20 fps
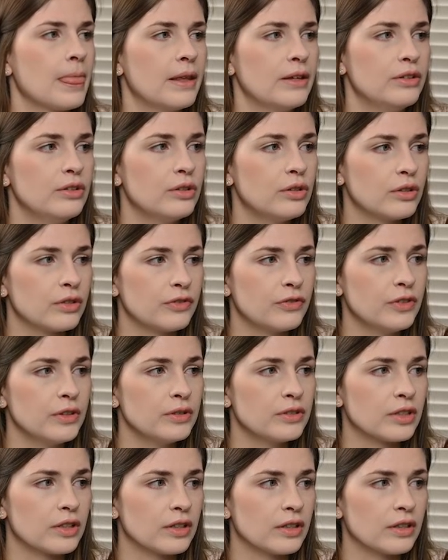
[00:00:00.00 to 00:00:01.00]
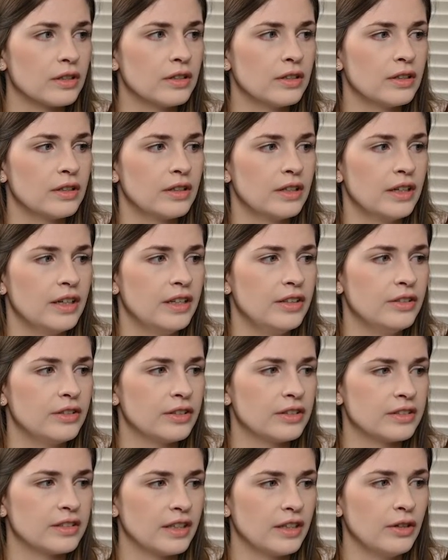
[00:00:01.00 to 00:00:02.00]
you can go to filter and you
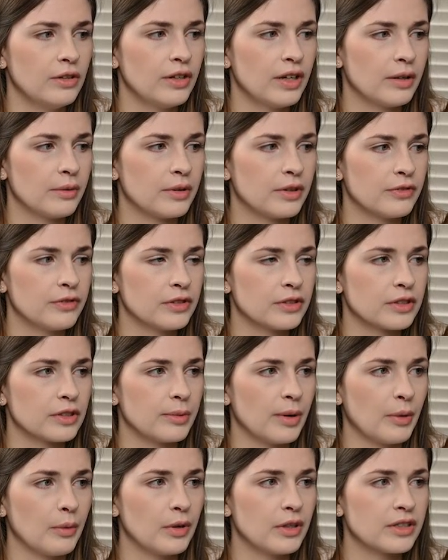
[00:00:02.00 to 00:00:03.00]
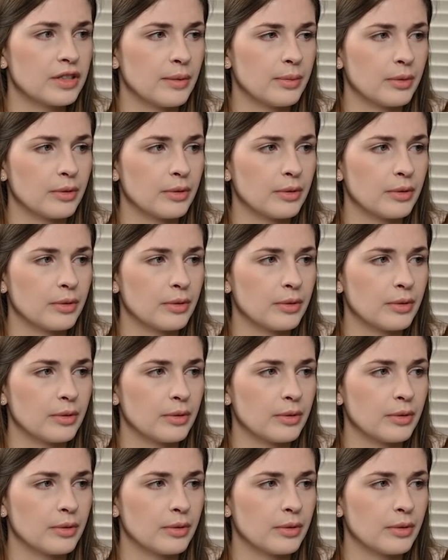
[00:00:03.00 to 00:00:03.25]
can say, okay, I wanna filter by work type,